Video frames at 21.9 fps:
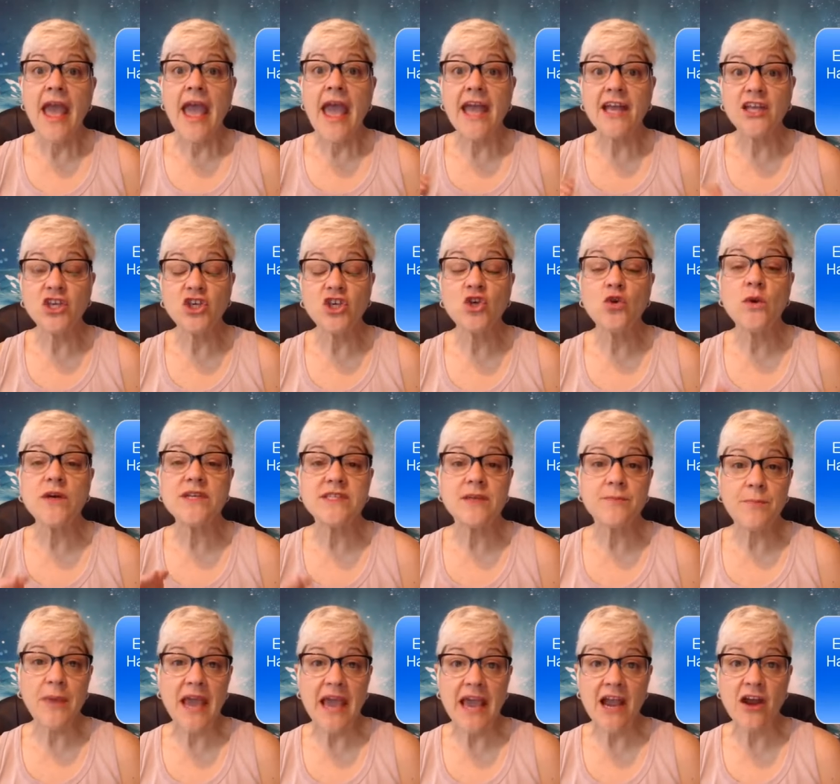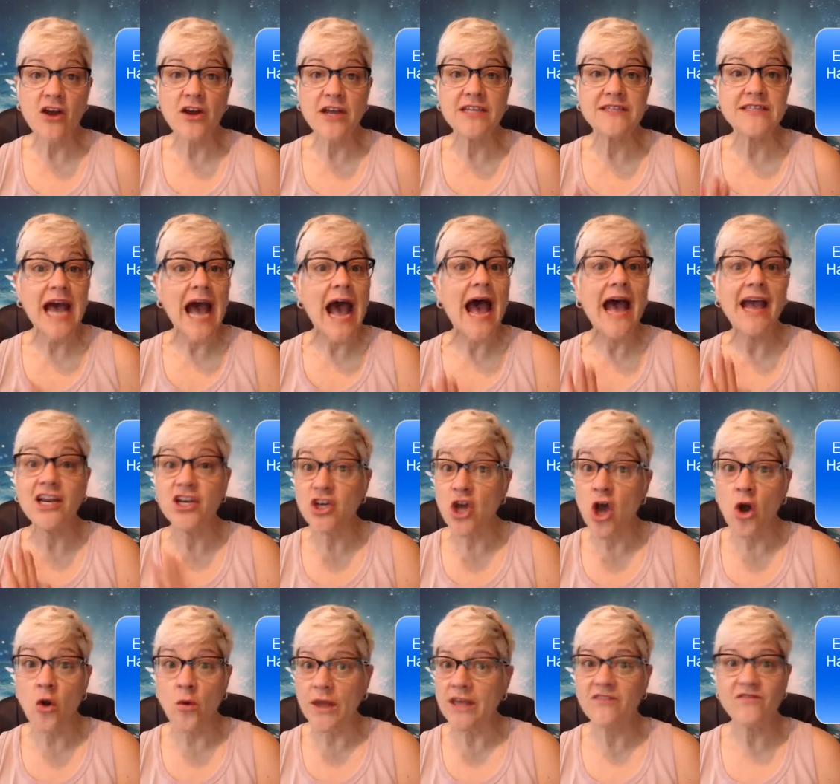and you, as a parent, I
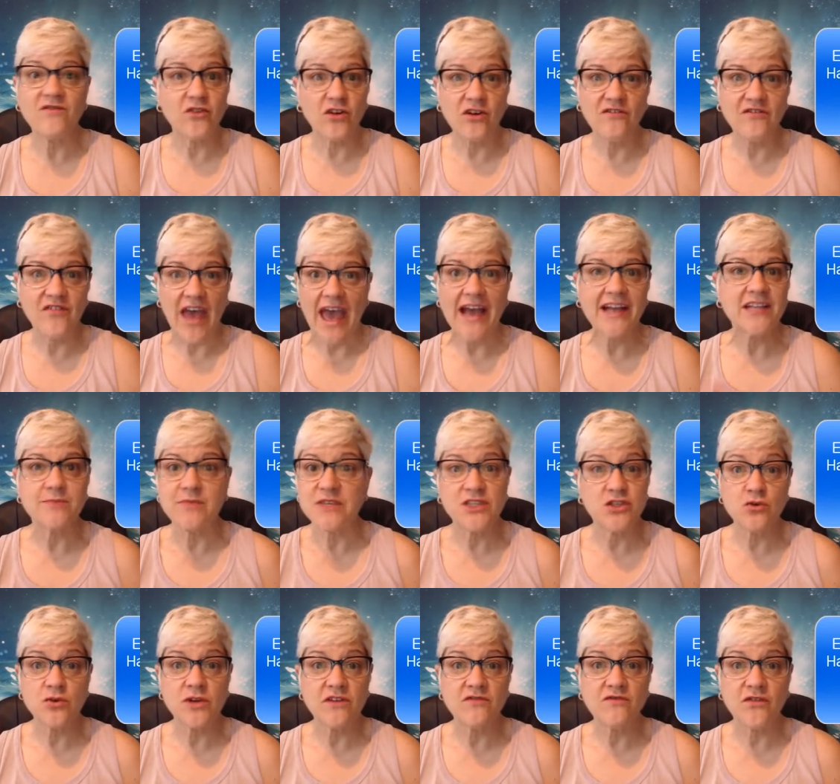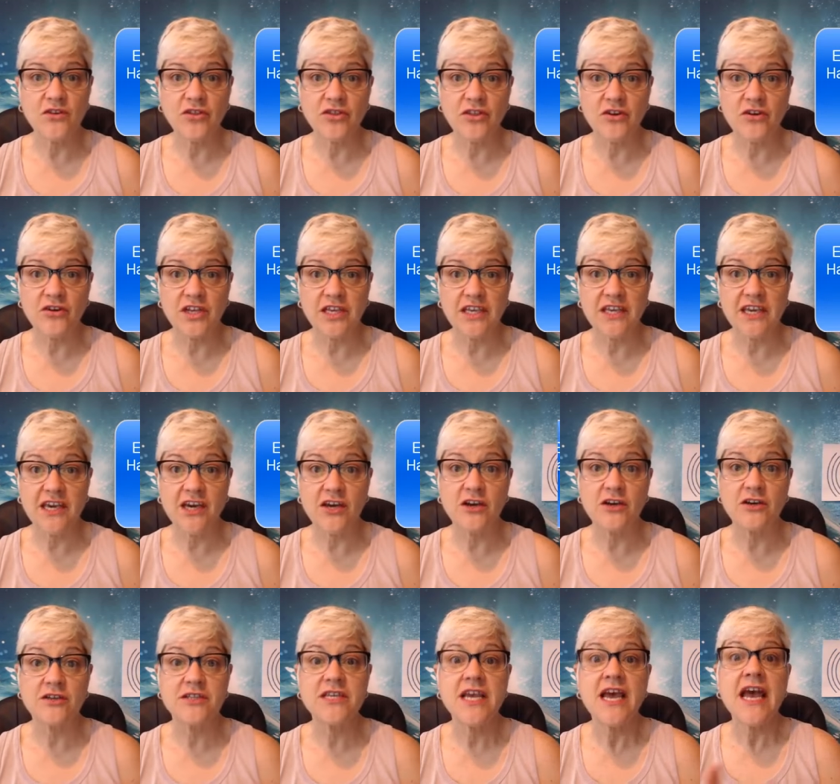know it for a fact, been doing it for 30
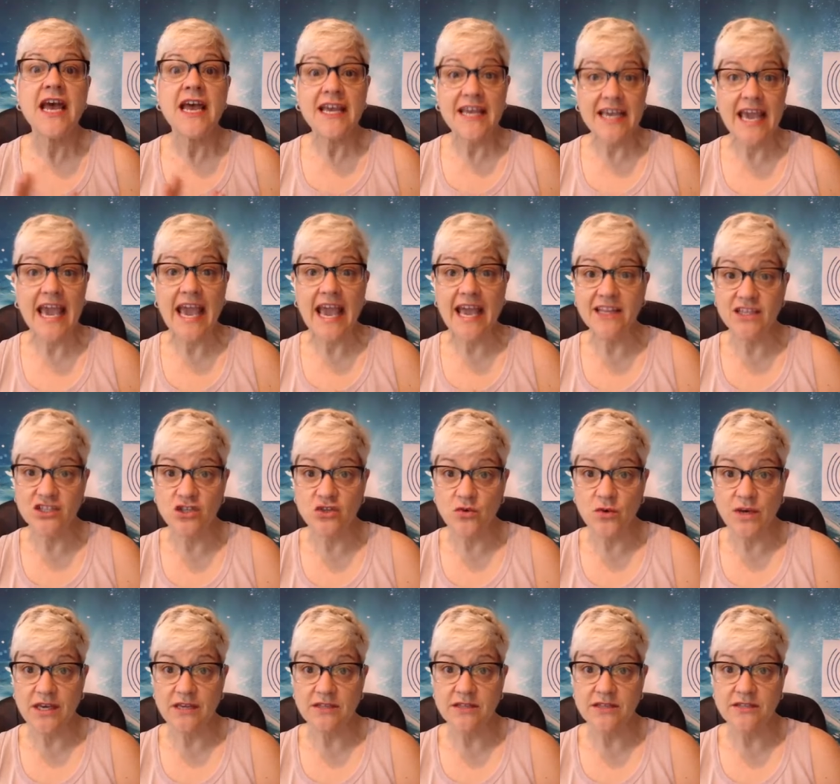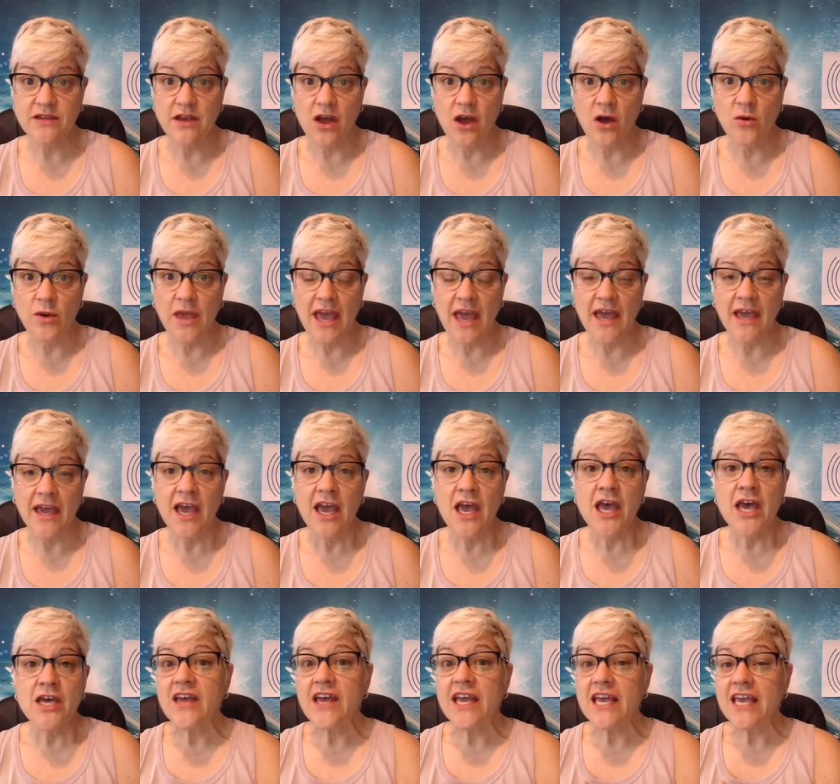years, can do it. Okay.
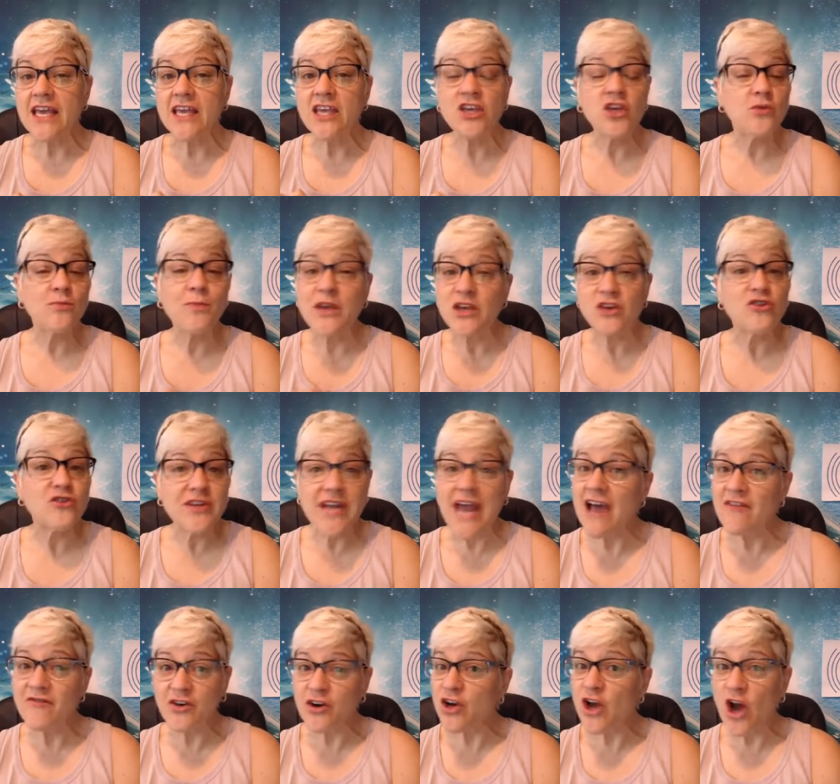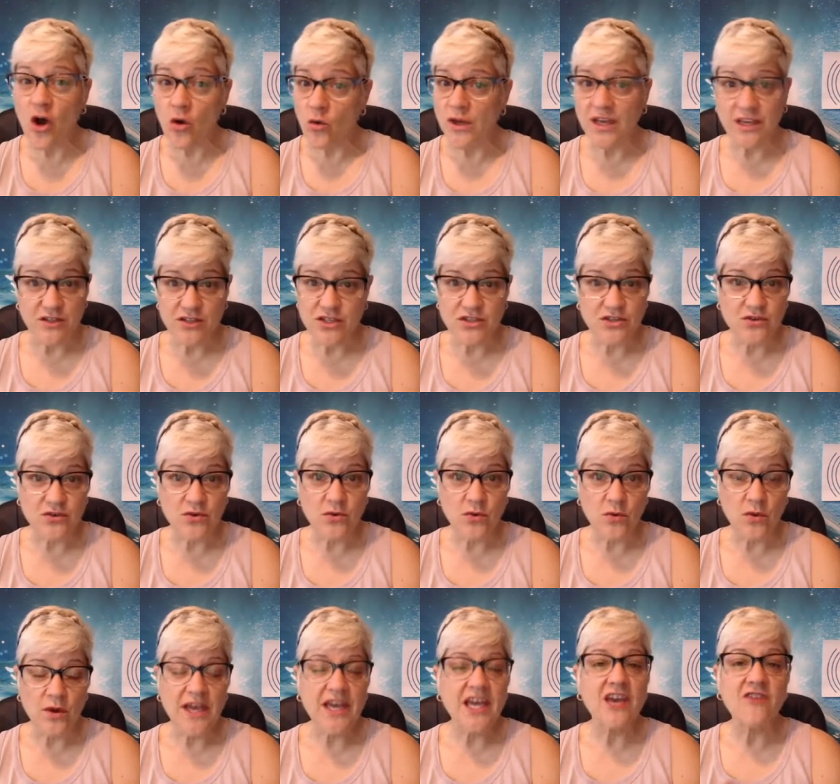But you're never going to
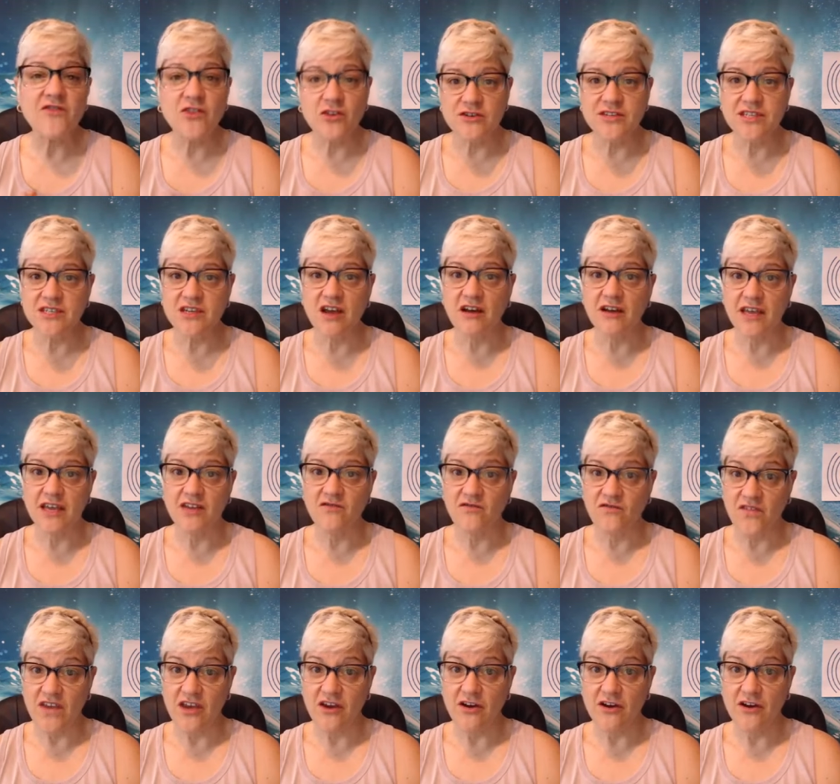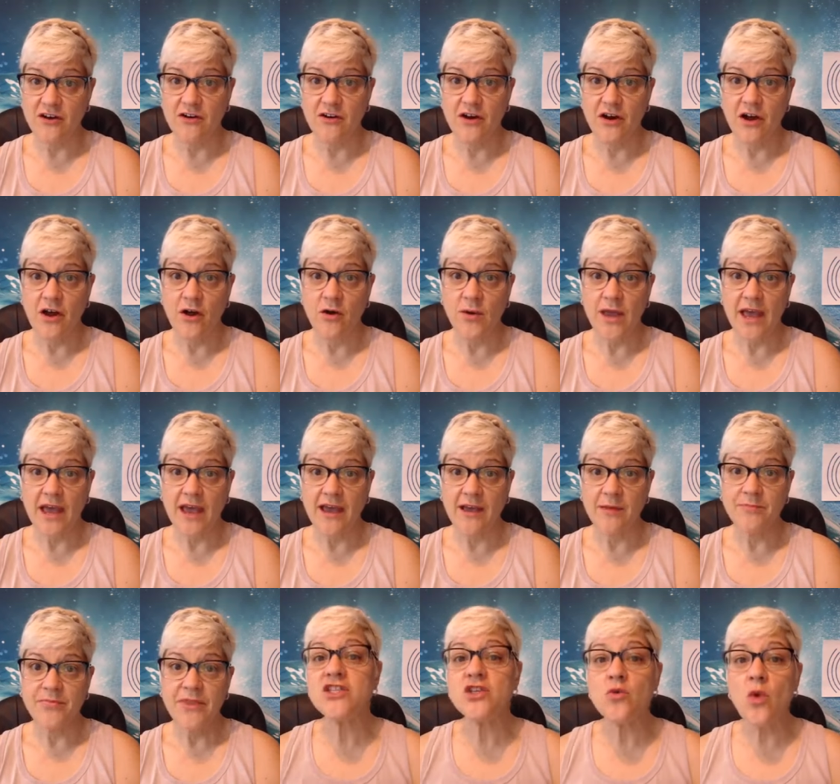if you're stuck in fear.
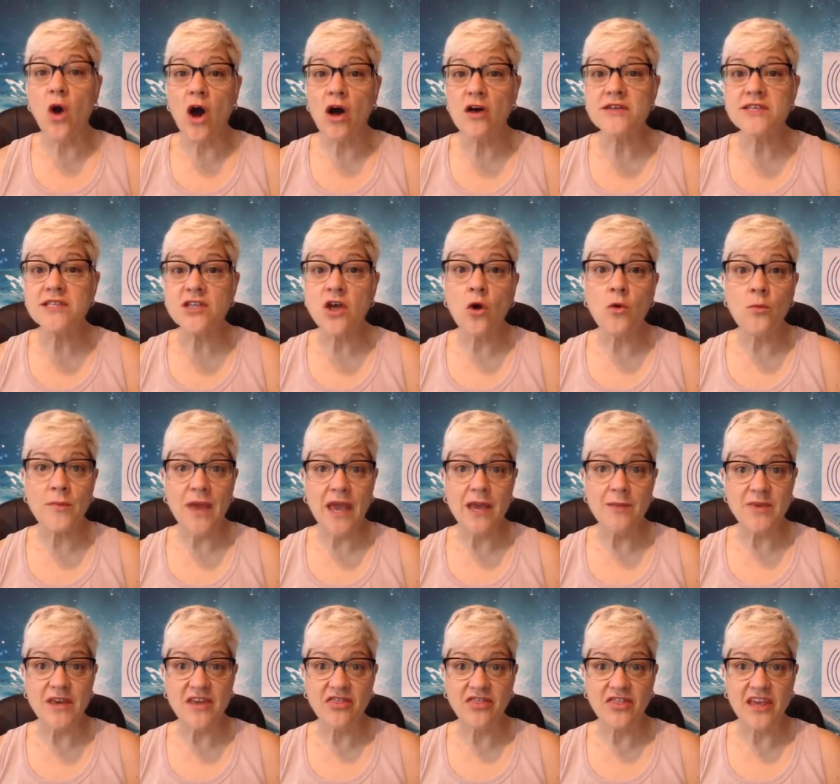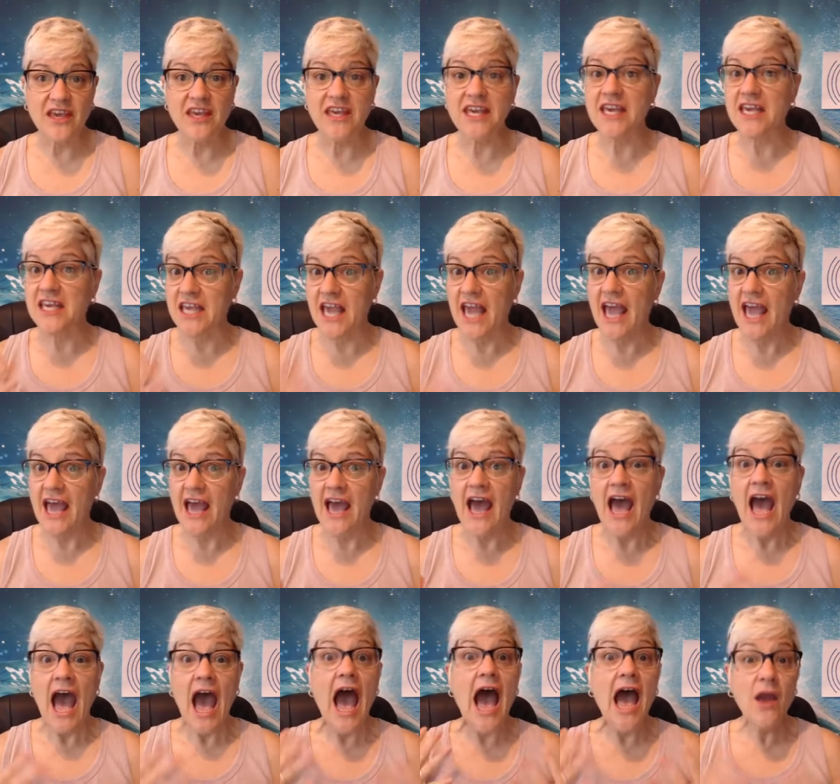Okay. You also may be thinking, yeah,
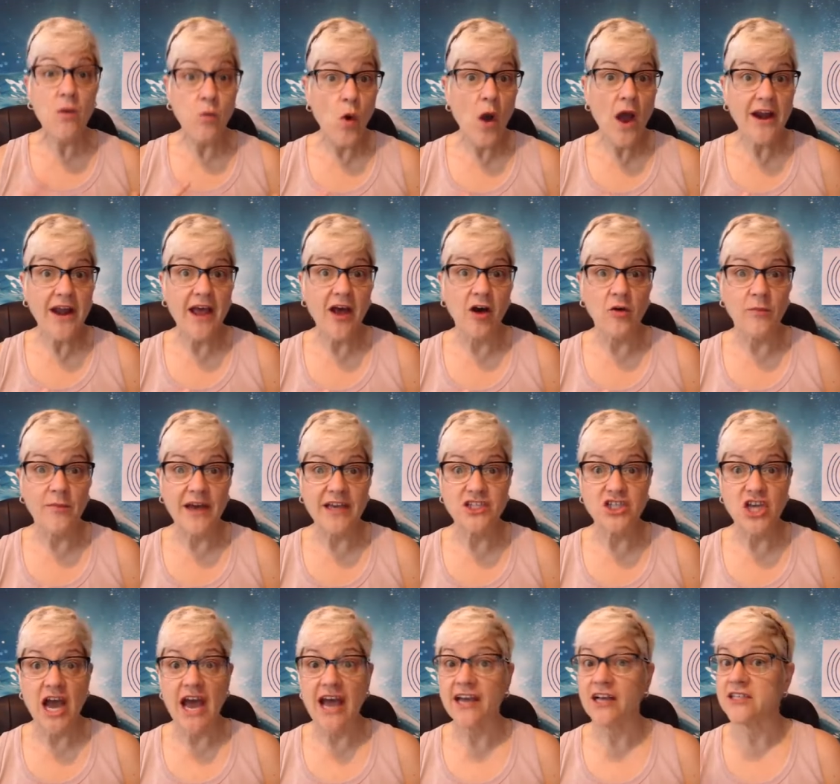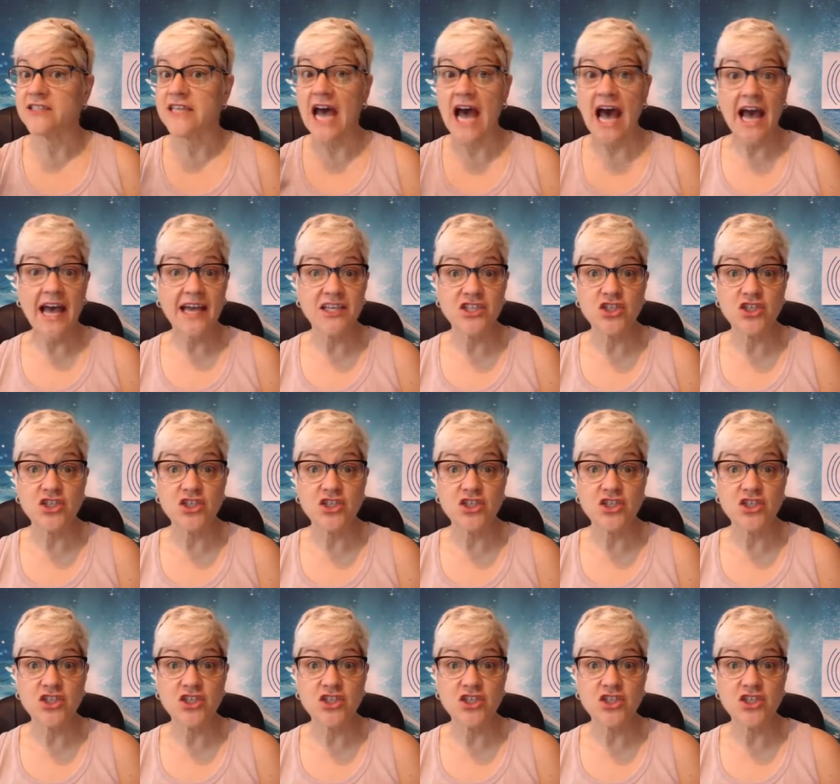I want to help my child. I